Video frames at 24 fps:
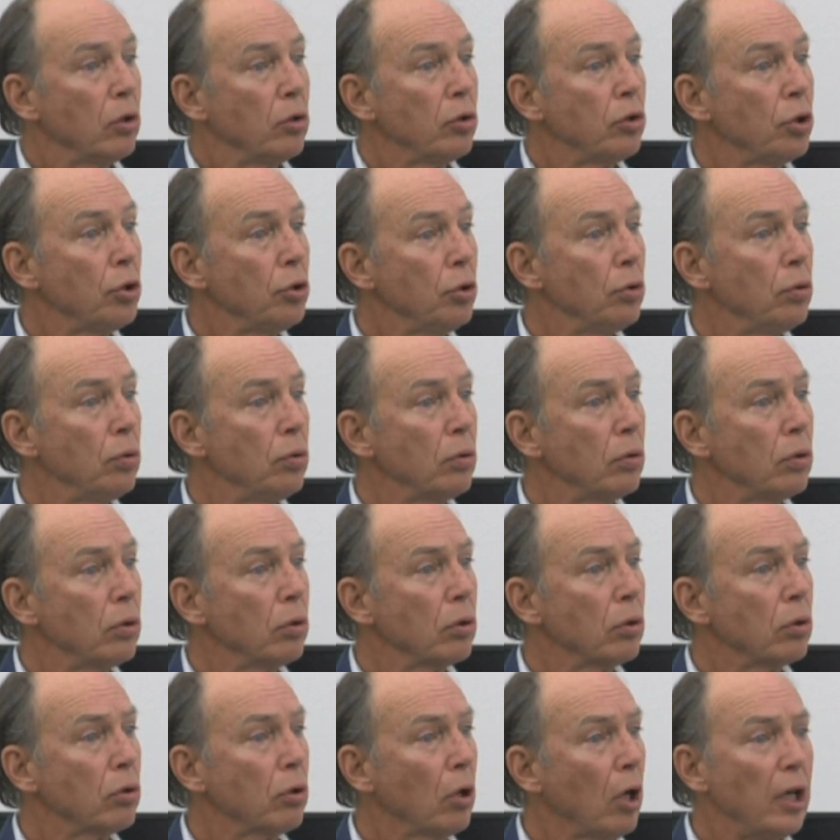to
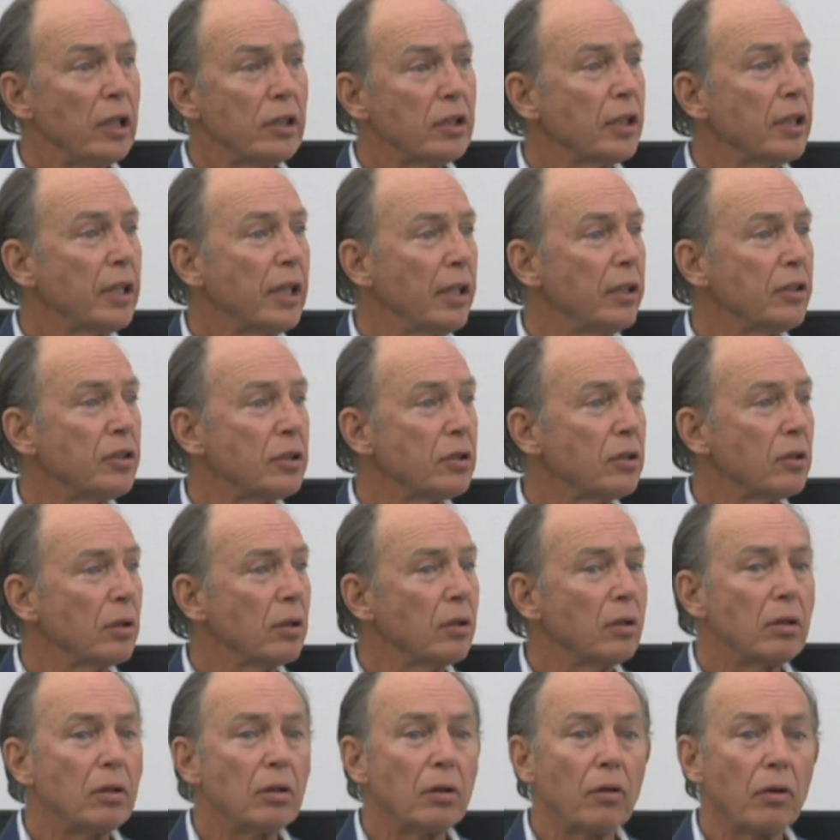cross against
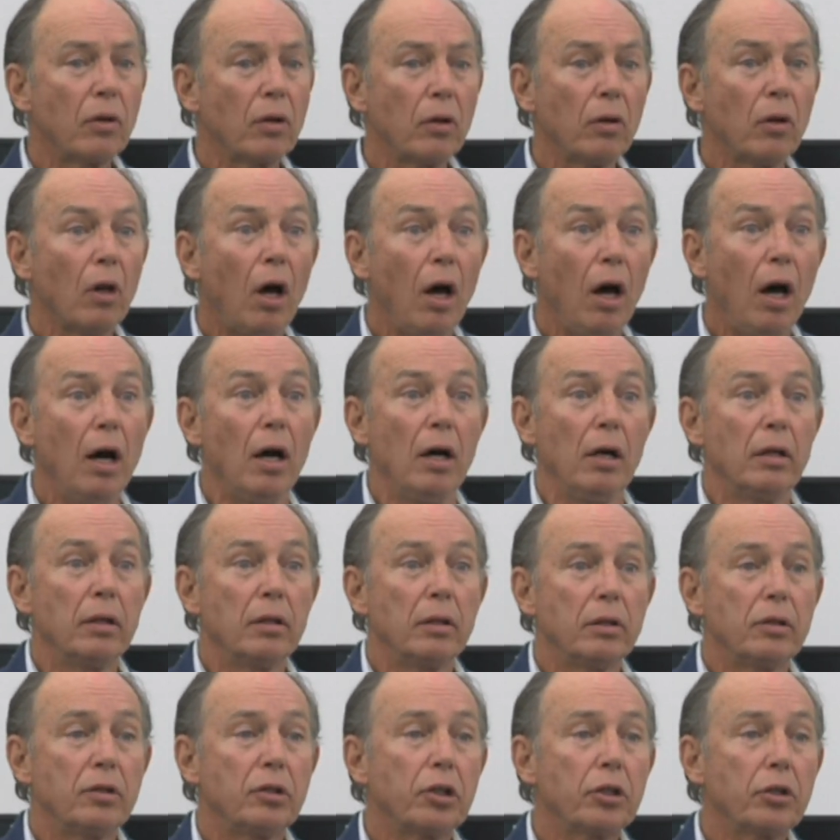the law,
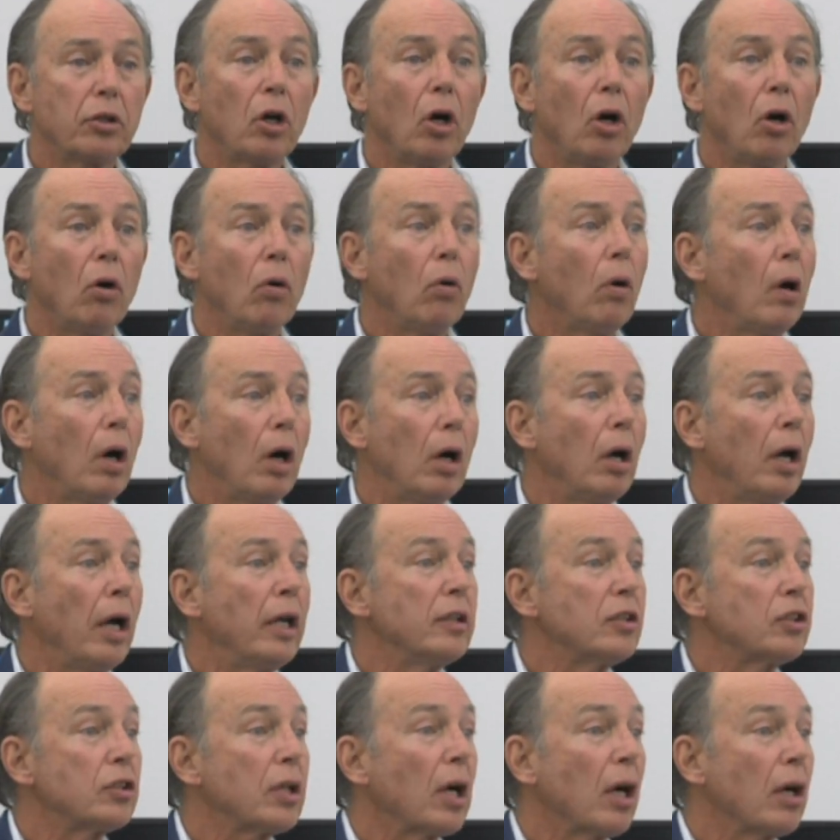to go
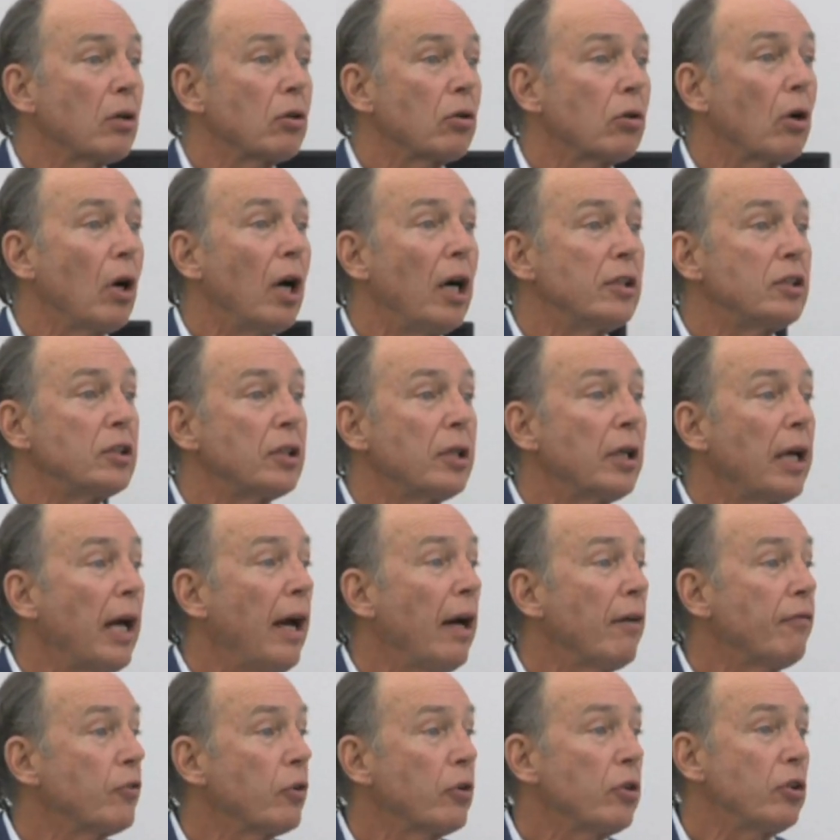and start crossing
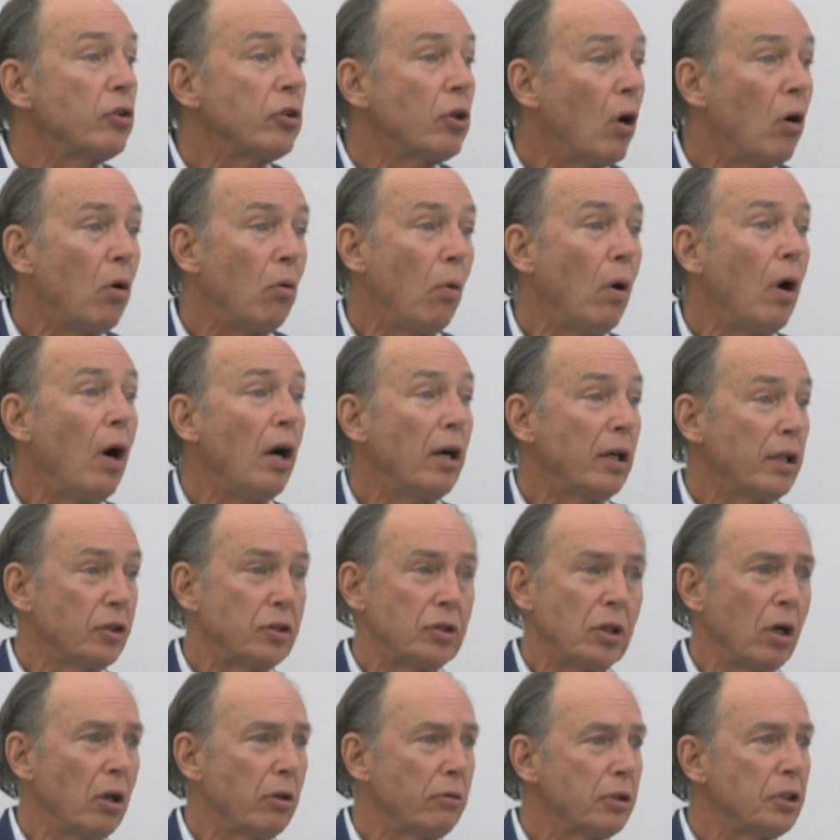after the don't walk
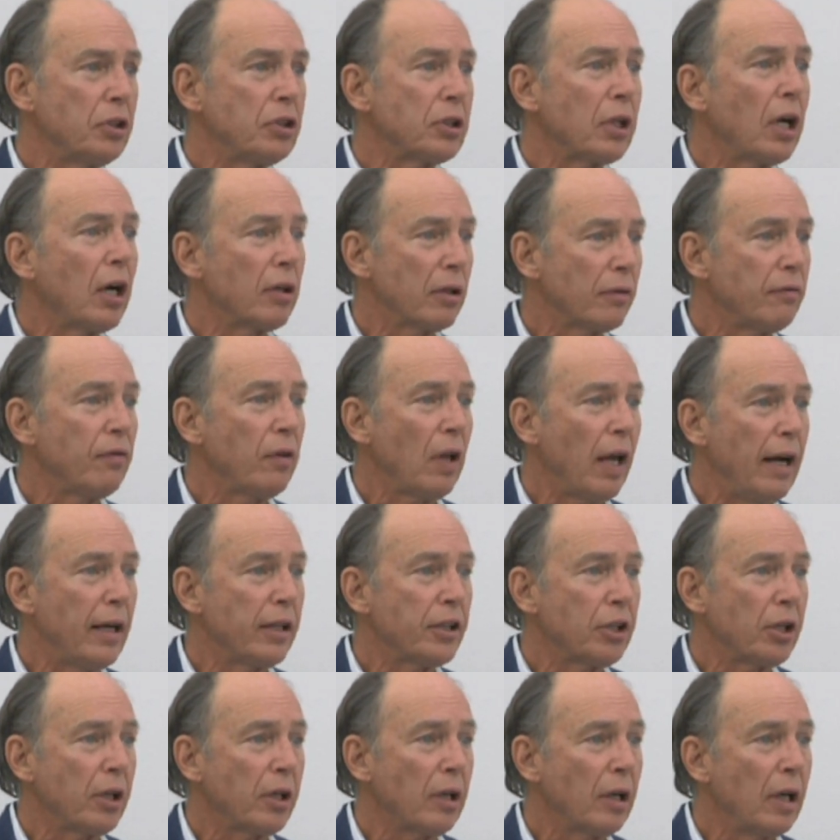has already started
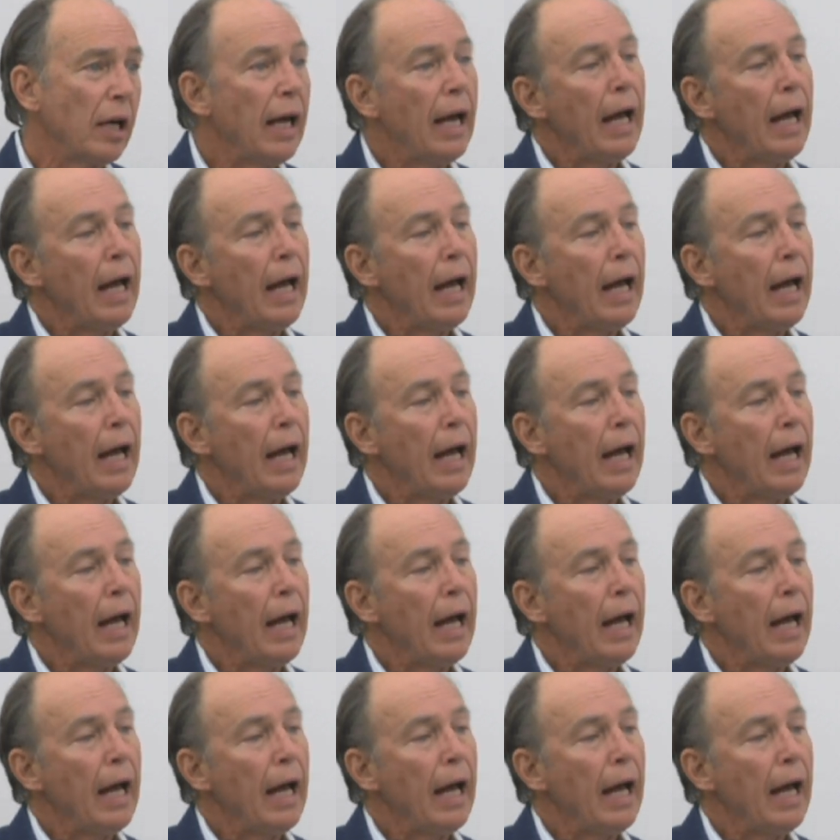flashing.